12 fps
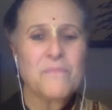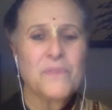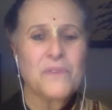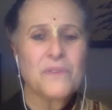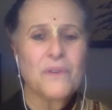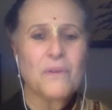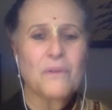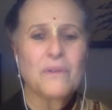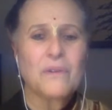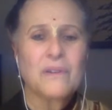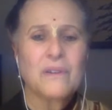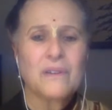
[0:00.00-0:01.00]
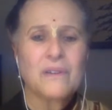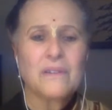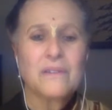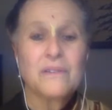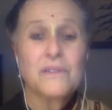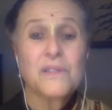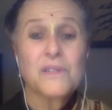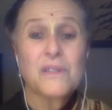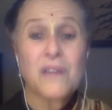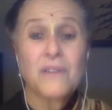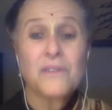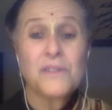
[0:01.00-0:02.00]
So just
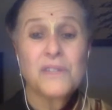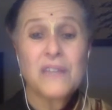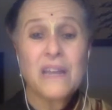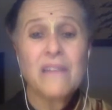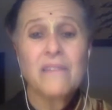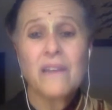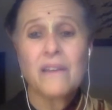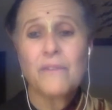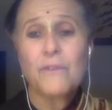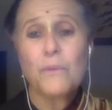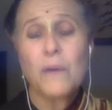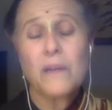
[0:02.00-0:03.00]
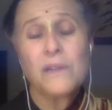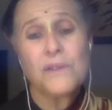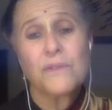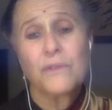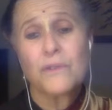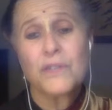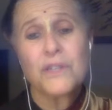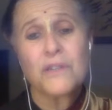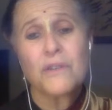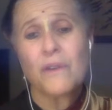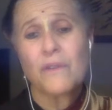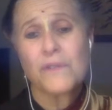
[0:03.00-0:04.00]
understand that if you want to serve
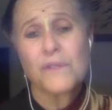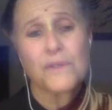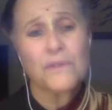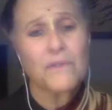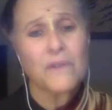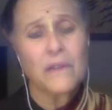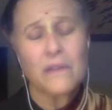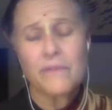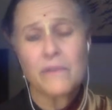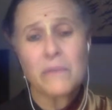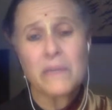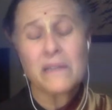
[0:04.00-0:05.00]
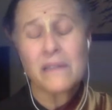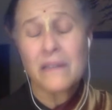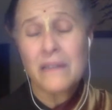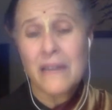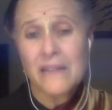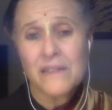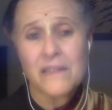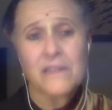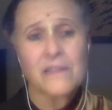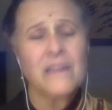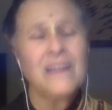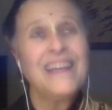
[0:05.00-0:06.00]
Krishna, you have to serve all living beings. And yes, it is.